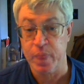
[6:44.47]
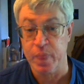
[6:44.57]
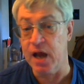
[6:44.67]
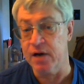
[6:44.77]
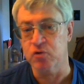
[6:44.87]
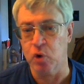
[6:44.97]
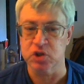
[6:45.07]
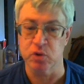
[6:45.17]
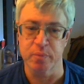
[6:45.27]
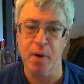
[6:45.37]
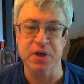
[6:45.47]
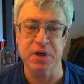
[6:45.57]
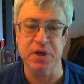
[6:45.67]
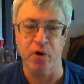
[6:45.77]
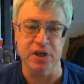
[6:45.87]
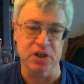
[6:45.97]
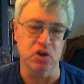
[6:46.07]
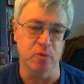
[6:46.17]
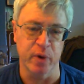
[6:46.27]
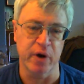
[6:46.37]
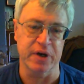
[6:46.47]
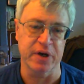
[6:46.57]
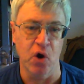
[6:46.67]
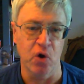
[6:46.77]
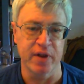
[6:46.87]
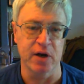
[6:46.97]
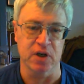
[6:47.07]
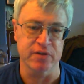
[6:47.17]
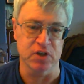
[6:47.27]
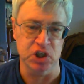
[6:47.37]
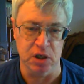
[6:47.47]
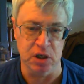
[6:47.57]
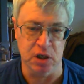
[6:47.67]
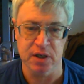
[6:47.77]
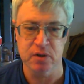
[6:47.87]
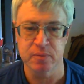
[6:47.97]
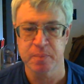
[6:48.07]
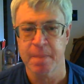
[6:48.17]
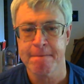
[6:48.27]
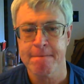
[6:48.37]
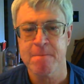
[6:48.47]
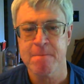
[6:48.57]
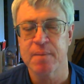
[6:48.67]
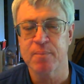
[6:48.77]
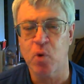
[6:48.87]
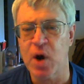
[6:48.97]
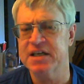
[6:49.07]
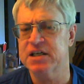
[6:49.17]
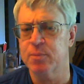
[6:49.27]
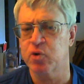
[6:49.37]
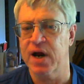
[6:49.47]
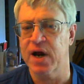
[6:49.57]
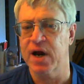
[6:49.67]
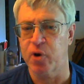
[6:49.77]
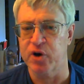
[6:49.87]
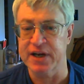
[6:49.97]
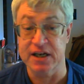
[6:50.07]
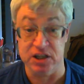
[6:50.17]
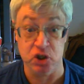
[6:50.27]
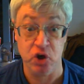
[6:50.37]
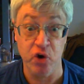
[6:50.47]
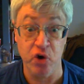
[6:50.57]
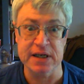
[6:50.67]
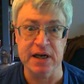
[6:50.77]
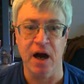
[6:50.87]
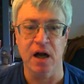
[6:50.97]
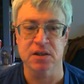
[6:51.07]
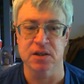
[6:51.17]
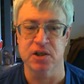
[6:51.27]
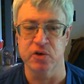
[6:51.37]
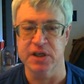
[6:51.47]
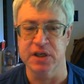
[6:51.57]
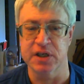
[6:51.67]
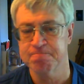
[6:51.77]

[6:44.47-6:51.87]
and of course the Republican Party too, but we already know they don't give a shit about you, but why the Democratic Party, as it's currently constituted,